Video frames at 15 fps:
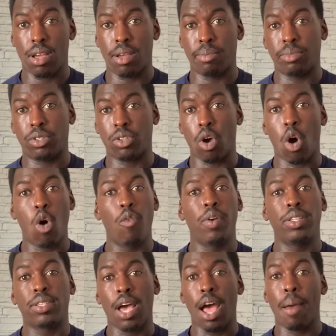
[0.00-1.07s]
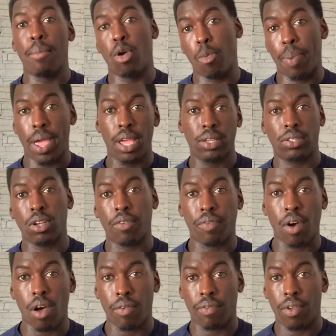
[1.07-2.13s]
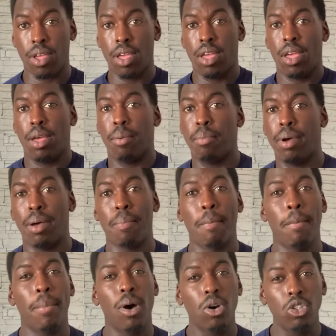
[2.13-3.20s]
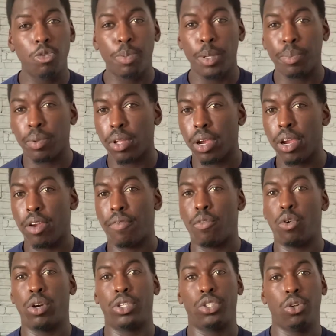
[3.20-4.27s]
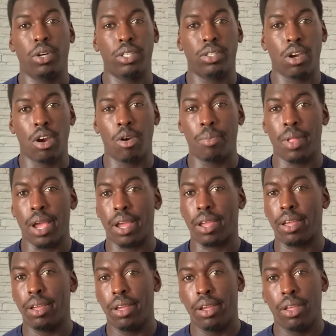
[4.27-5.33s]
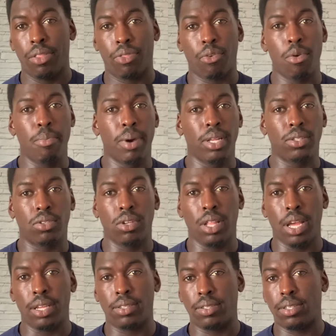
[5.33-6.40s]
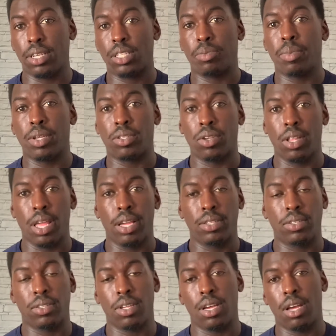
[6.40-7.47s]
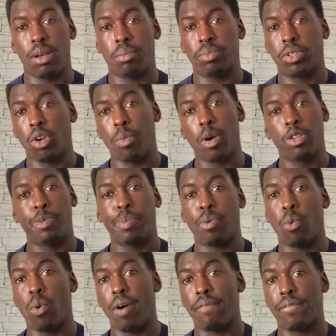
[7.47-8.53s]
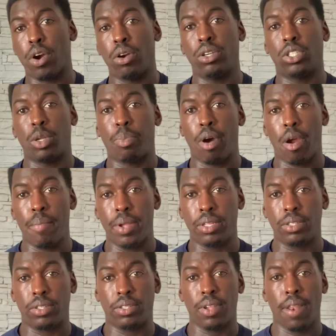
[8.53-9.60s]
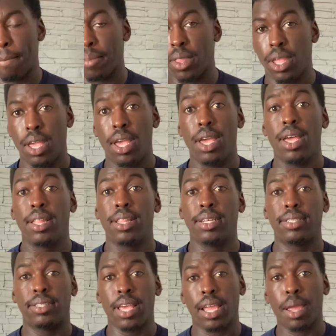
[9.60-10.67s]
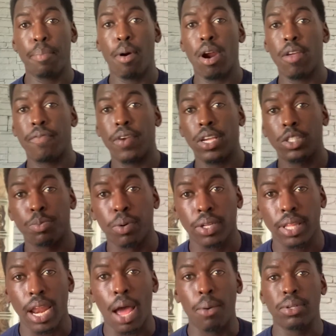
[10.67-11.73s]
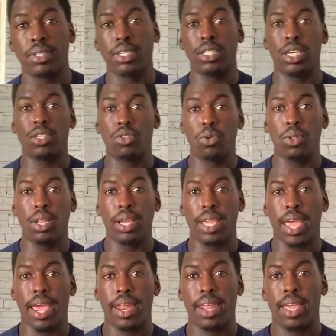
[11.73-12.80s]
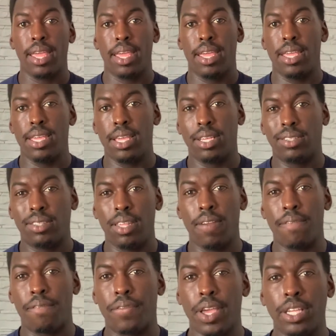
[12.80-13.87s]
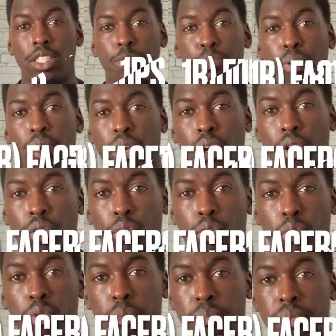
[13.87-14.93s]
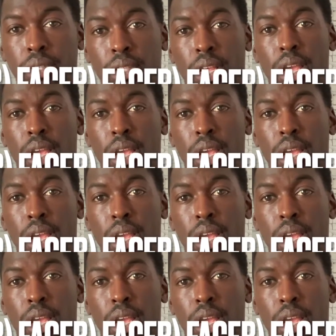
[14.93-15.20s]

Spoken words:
So over time, it'll pay itself off. But most people are here for a short term, like 3 months or less, 6 months or less. So most people want furnished apartments. The second part of Facebook that I would suggest you look at is the Facebook groups.